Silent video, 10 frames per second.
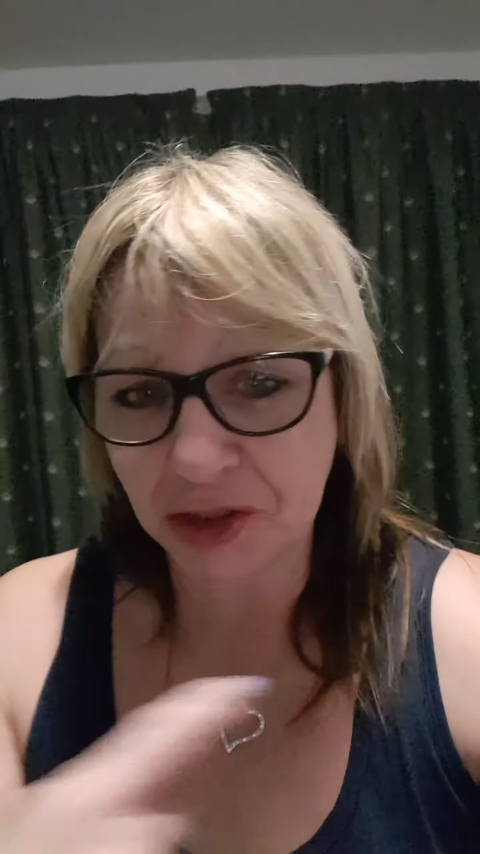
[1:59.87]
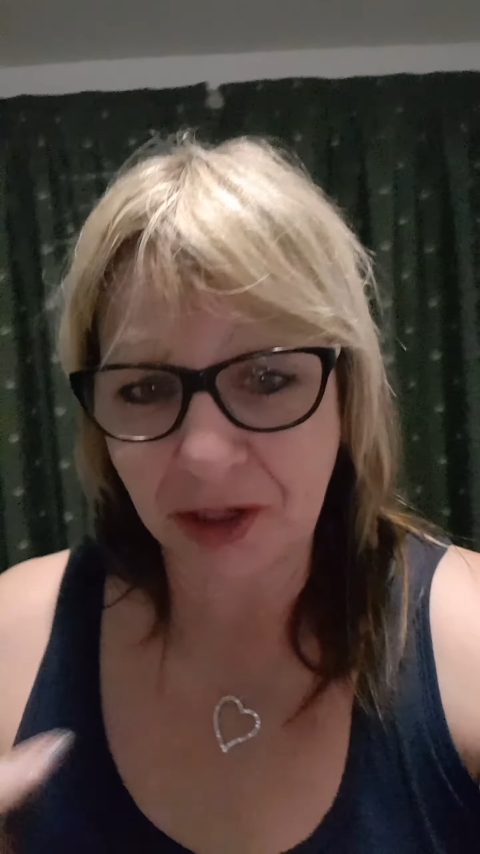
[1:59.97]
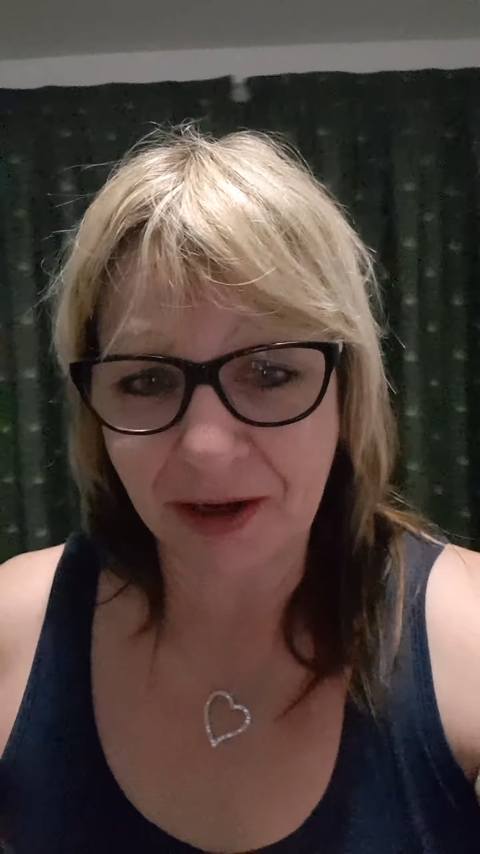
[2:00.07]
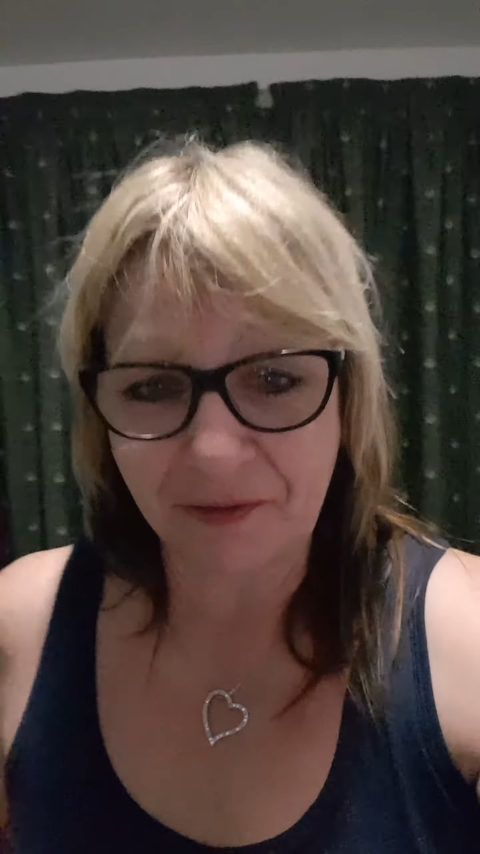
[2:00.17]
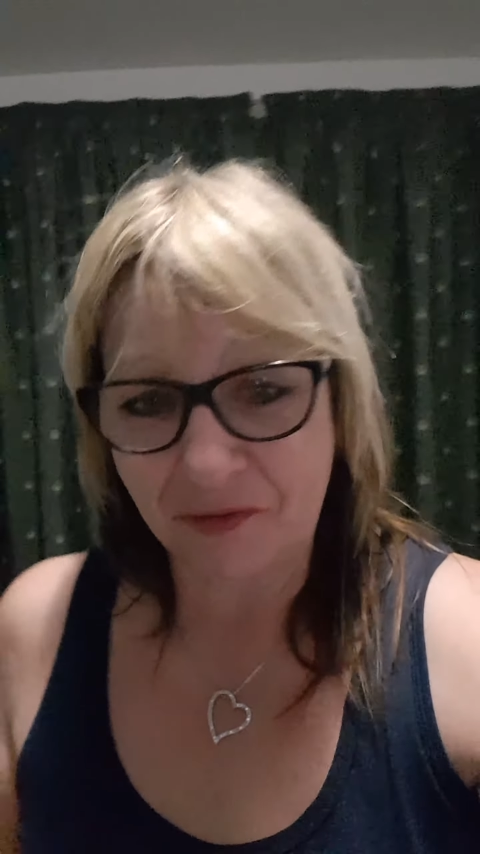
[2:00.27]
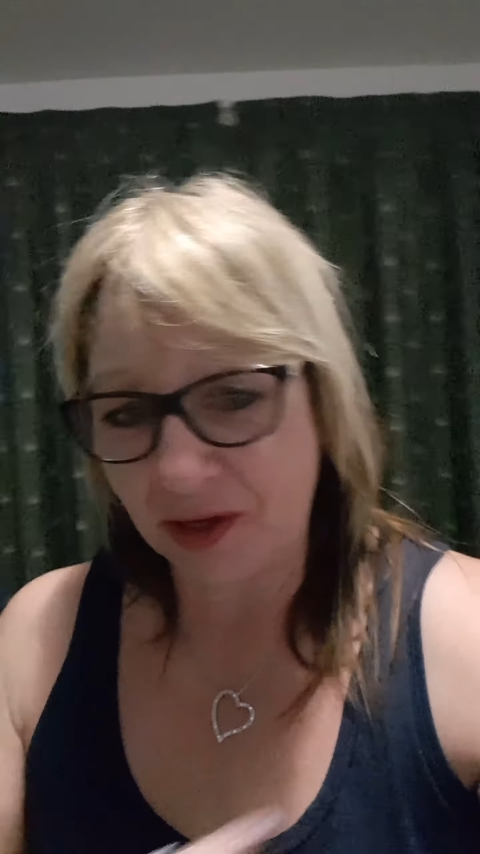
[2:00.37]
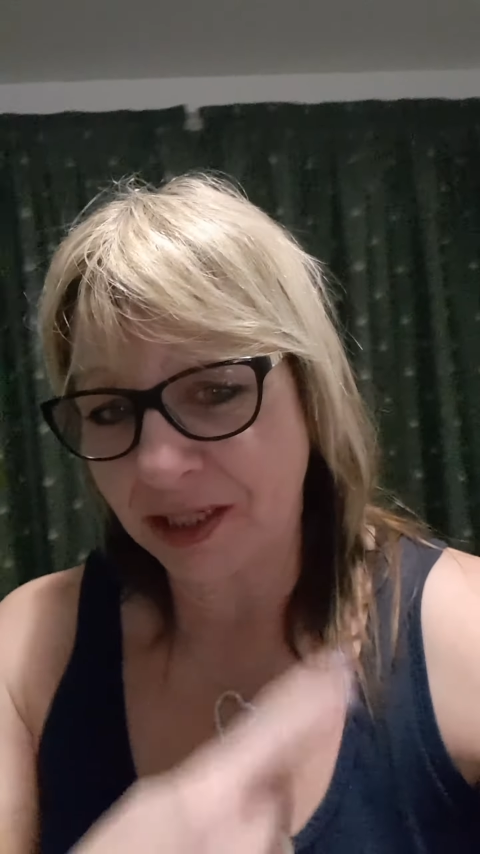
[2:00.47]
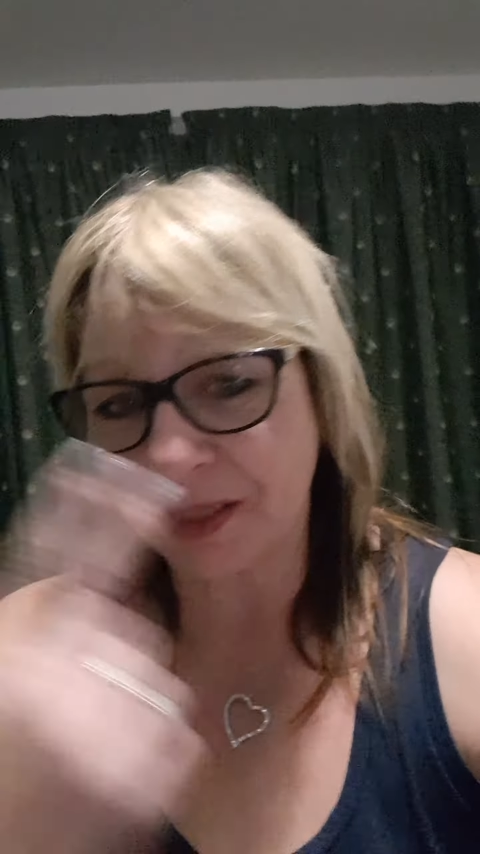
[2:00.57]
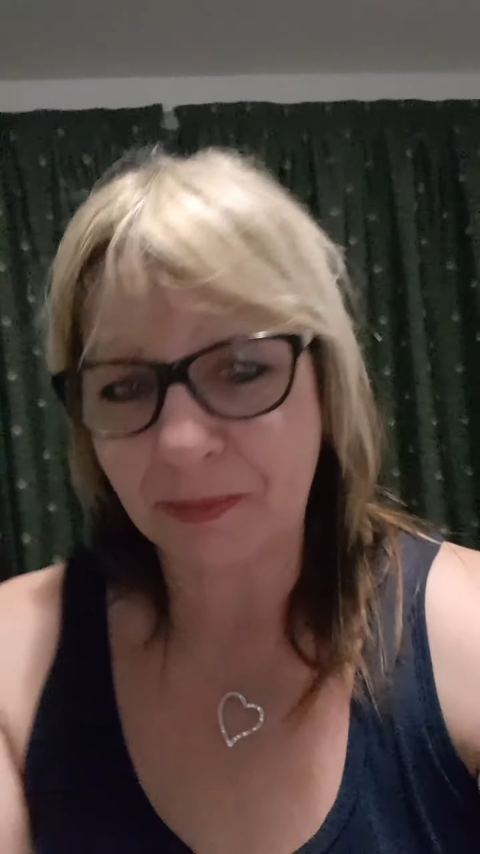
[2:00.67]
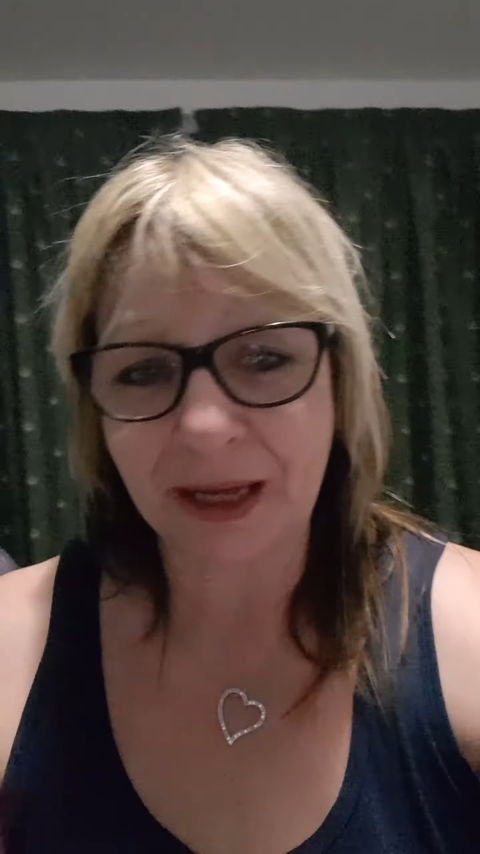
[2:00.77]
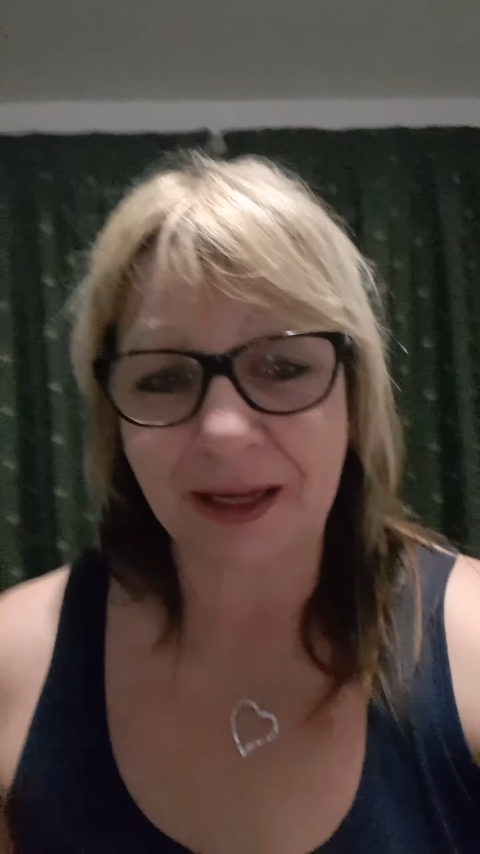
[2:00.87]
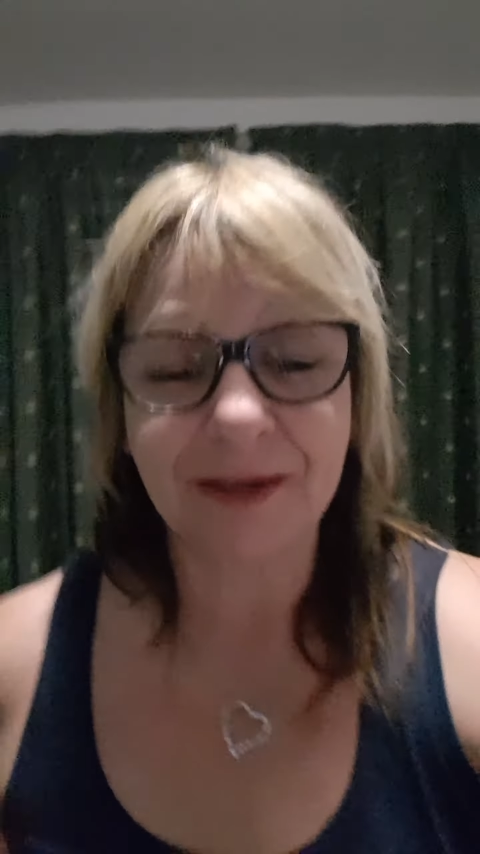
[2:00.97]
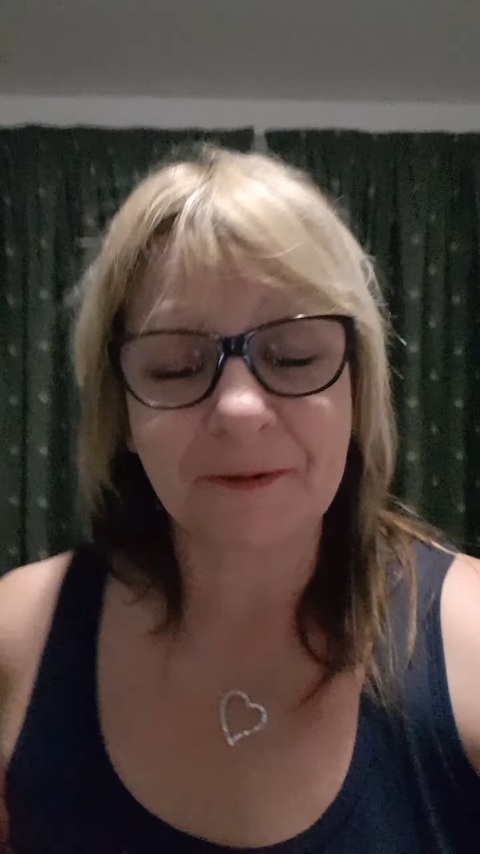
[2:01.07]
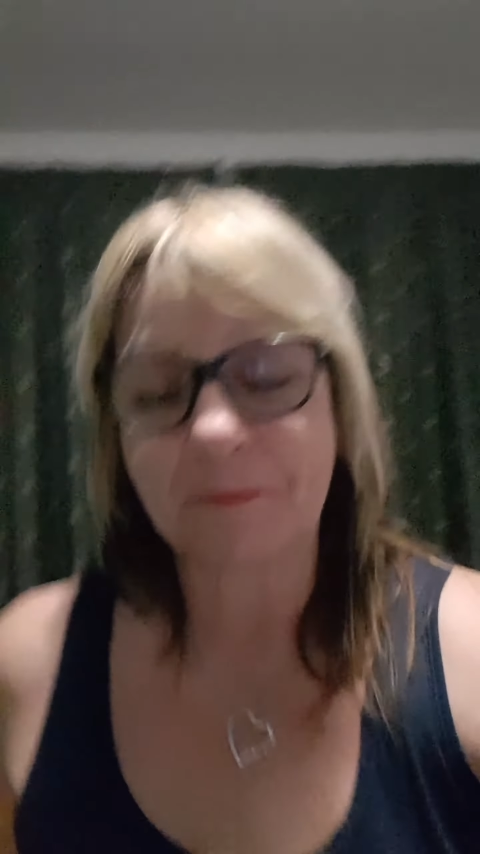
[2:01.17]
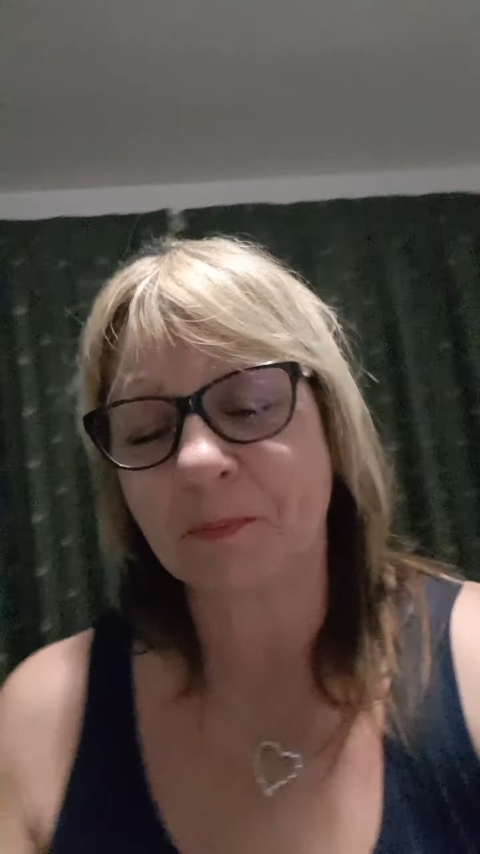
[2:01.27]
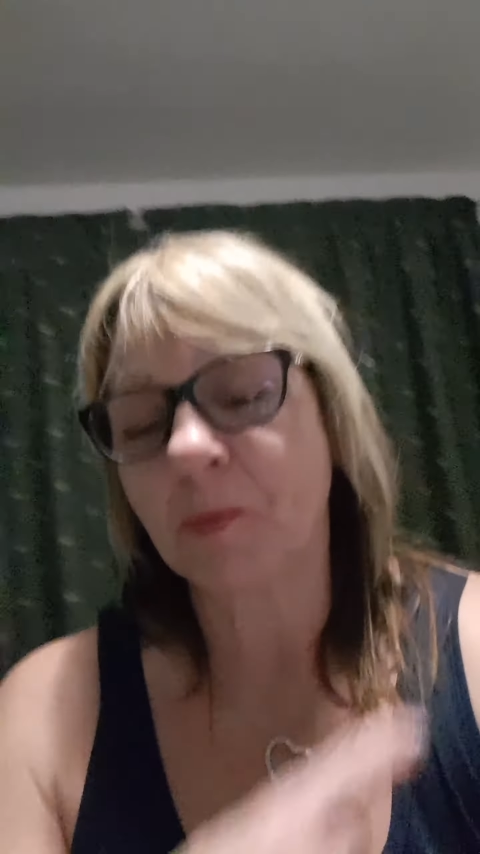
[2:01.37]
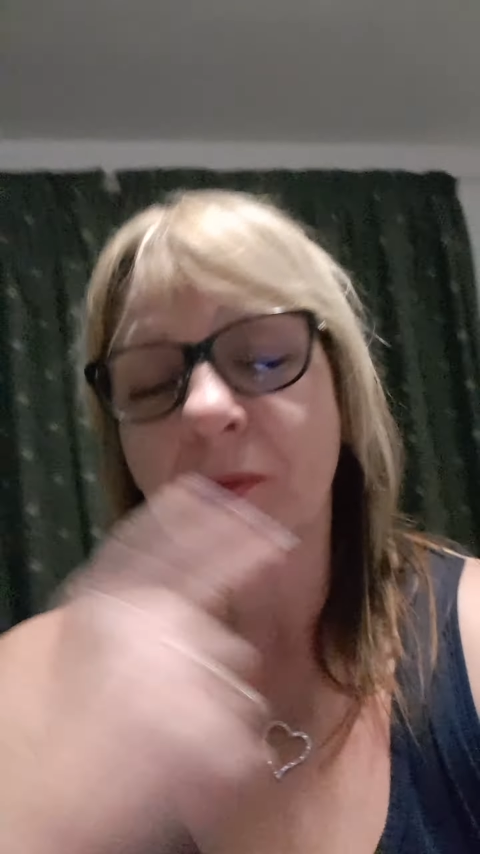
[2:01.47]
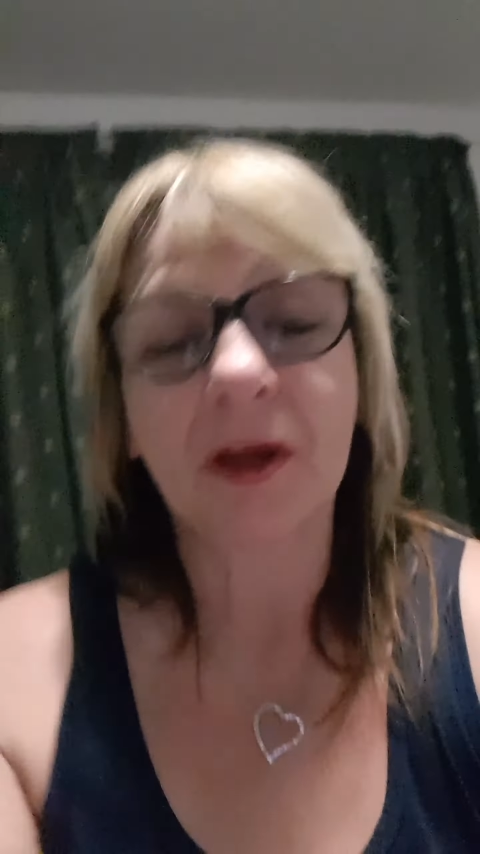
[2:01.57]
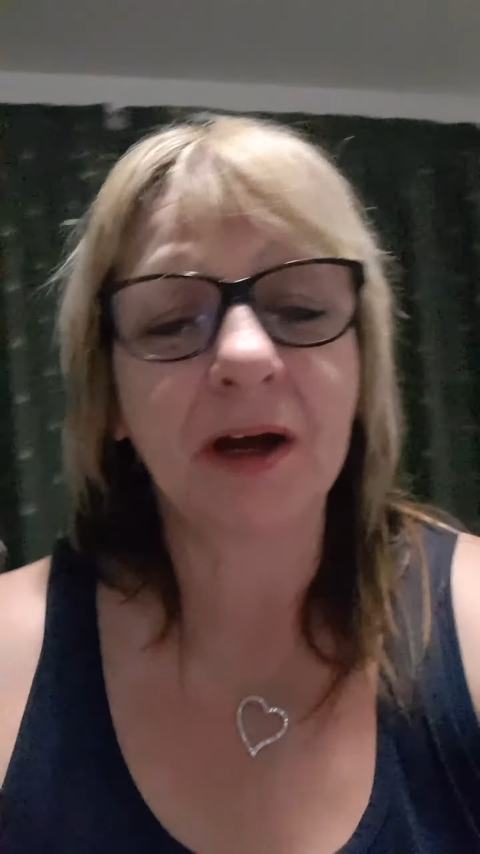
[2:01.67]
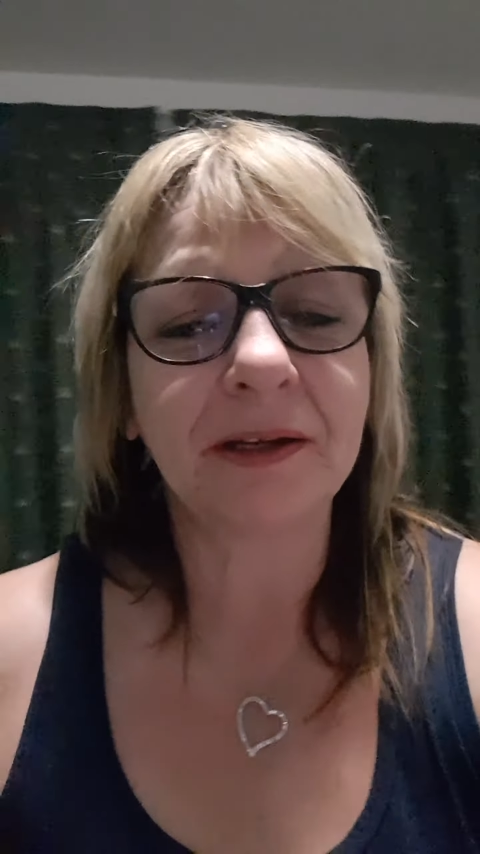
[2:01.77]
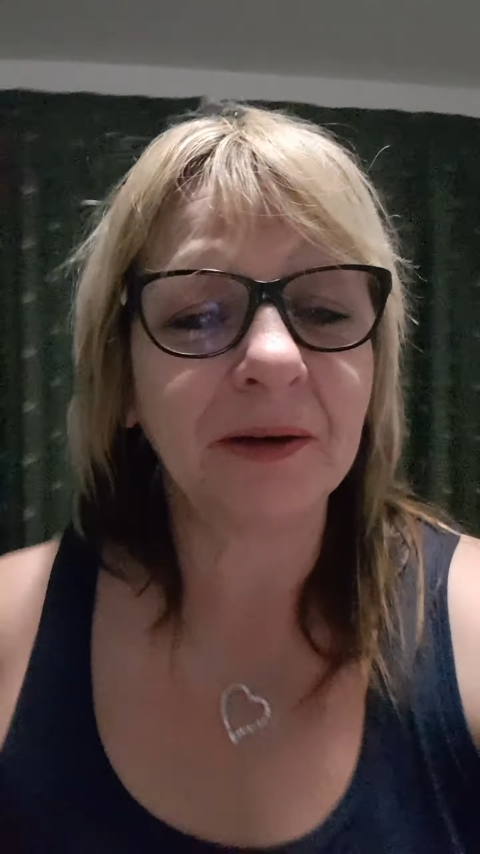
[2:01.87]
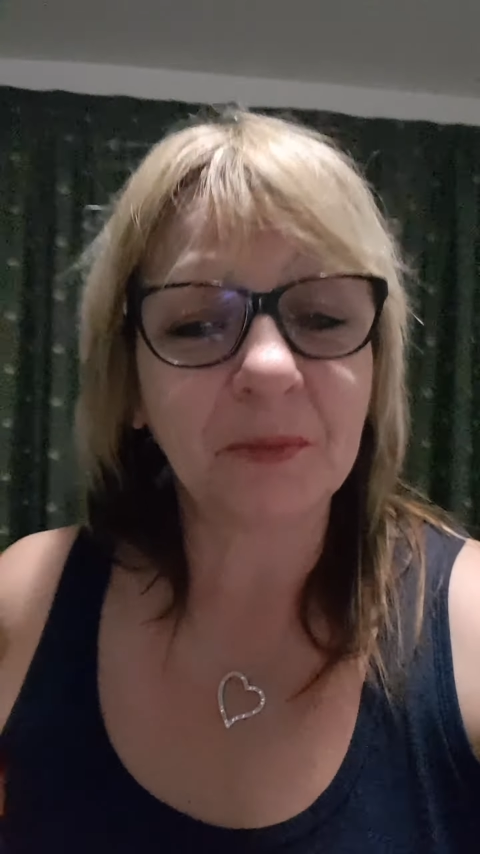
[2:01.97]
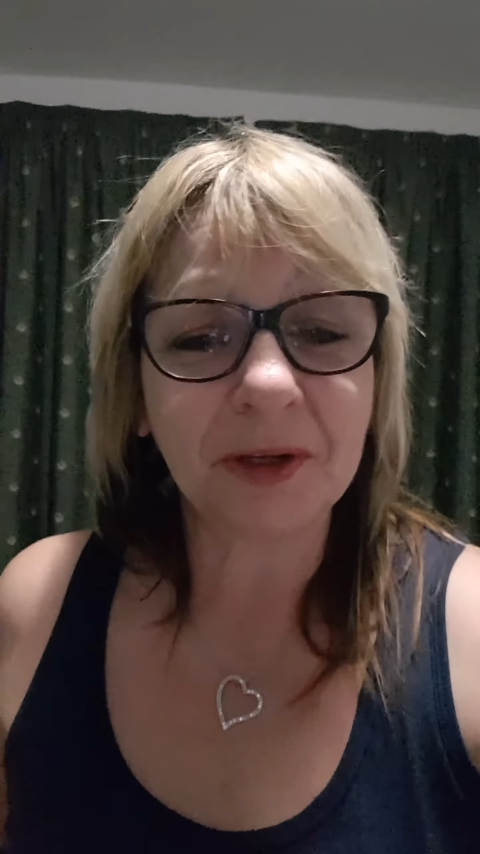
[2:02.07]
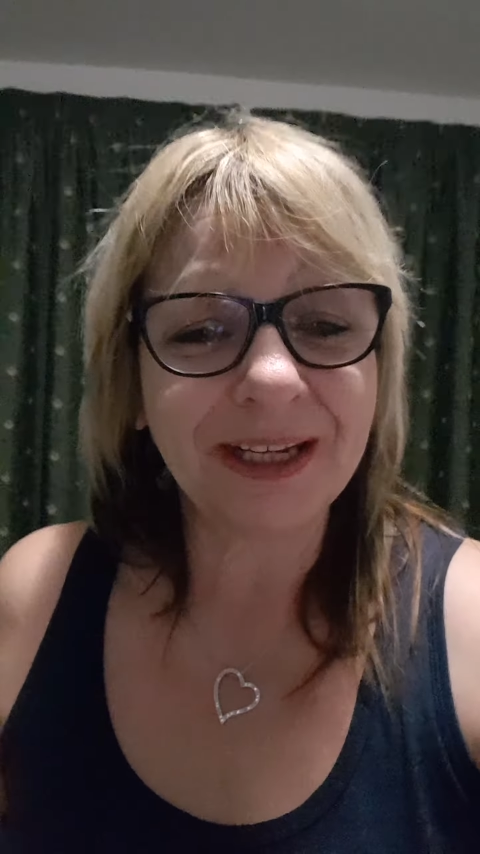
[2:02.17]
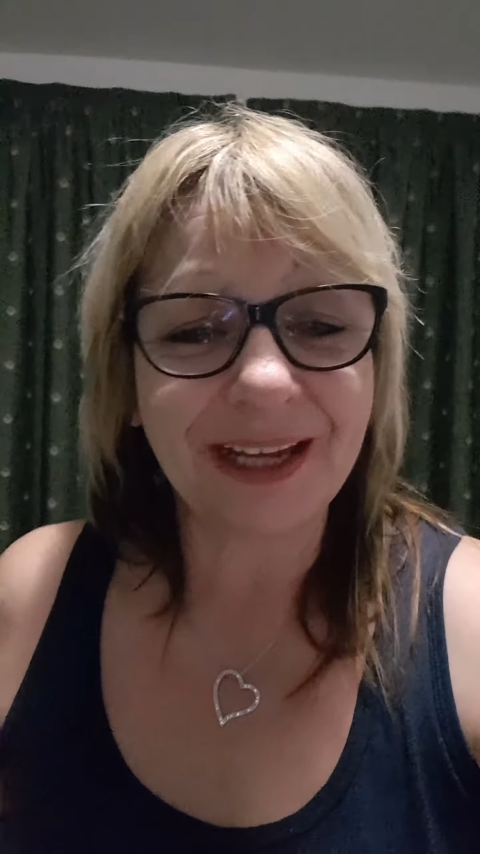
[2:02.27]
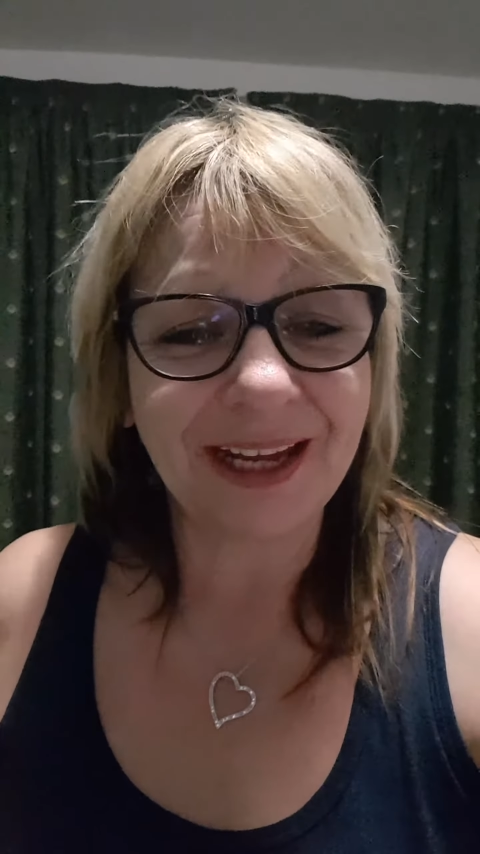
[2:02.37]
drunken face back. I don't want it